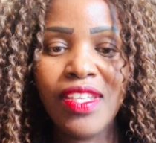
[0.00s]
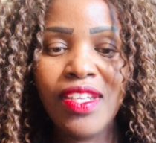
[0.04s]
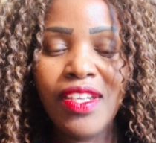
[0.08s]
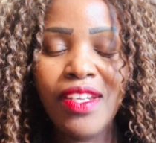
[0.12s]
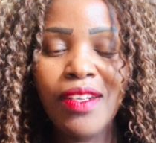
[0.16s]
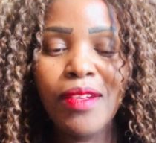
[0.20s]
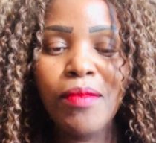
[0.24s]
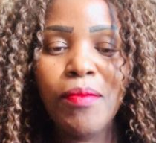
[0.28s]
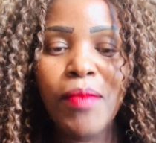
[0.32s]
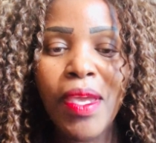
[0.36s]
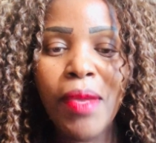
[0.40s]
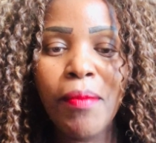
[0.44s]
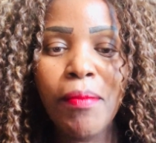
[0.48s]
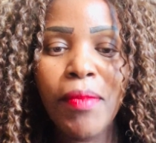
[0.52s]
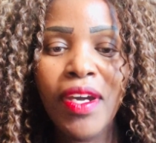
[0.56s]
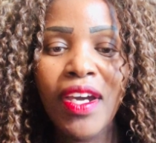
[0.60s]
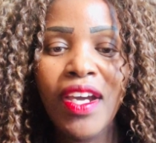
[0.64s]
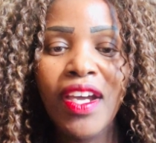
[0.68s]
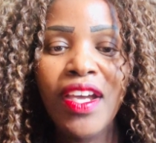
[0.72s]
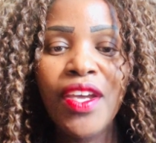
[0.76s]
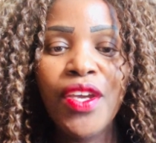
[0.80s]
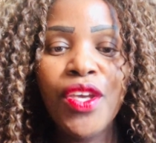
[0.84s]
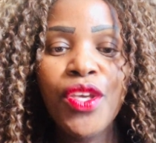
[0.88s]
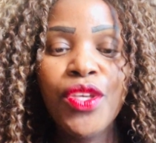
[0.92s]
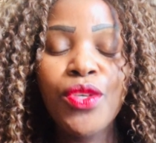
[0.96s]
Remember,
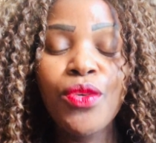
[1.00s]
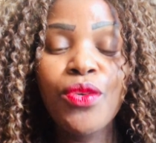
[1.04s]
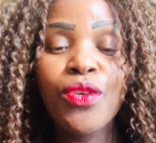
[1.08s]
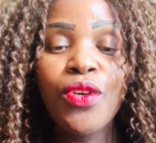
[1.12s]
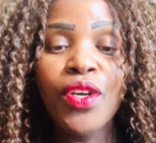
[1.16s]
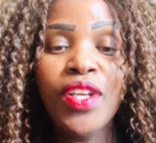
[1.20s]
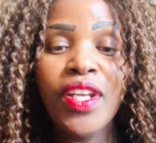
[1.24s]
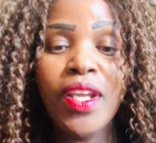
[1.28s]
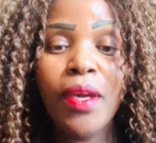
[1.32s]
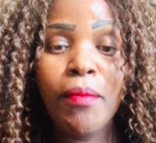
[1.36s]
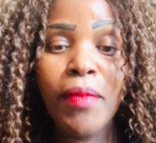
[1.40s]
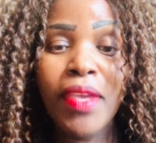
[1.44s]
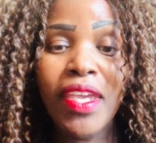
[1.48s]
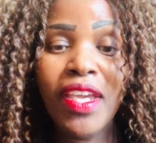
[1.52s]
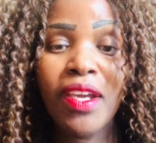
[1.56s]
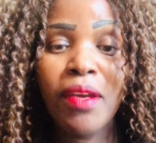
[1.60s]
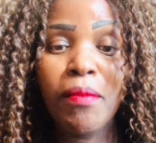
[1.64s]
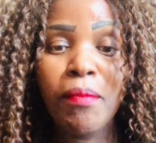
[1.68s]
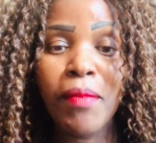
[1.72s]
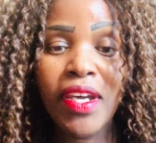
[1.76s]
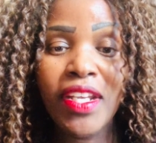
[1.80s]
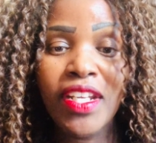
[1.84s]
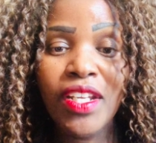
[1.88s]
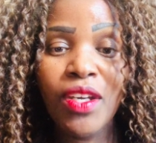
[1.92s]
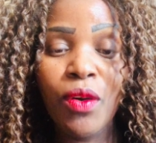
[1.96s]
you're gonna make
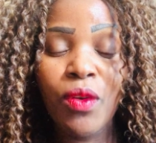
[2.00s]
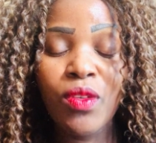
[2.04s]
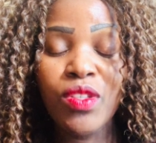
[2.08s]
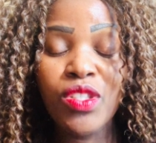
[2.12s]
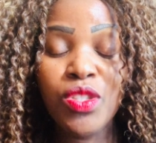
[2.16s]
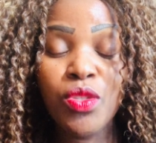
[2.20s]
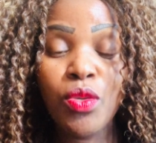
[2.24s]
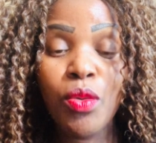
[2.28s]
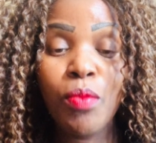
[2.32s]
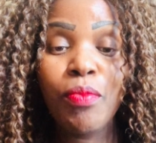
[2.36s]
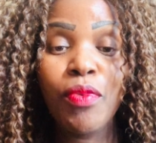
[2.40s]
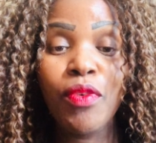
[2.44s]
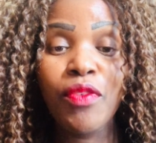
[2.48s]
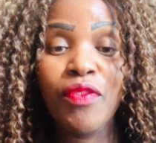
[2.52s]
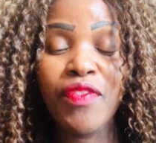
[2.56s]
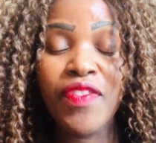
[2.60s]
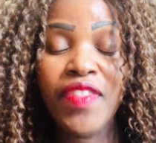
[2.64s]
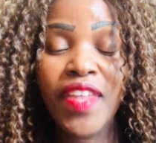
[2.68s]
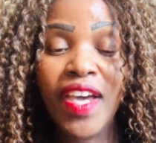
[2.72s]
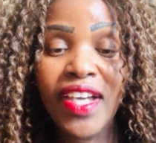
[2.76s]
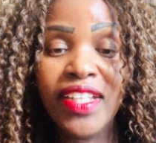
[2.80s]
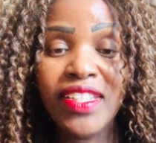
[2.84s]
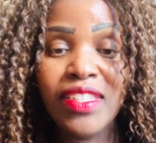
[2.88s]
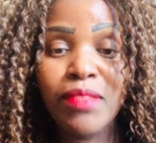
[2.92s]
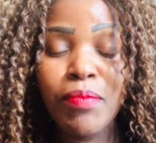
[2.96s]
money on top of
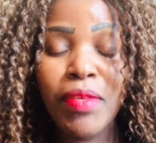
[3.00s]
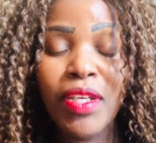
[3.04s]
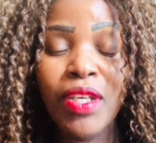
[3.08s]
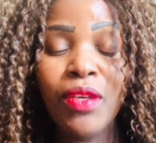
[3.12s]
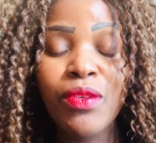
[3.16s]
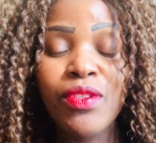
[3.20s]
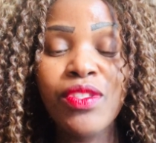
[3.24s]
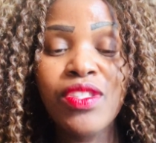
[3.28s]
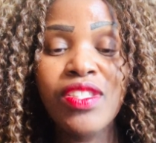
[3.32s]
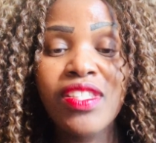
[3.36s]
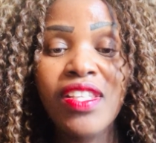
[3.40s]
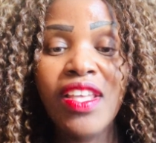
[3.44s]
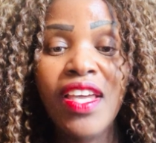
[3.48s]
that because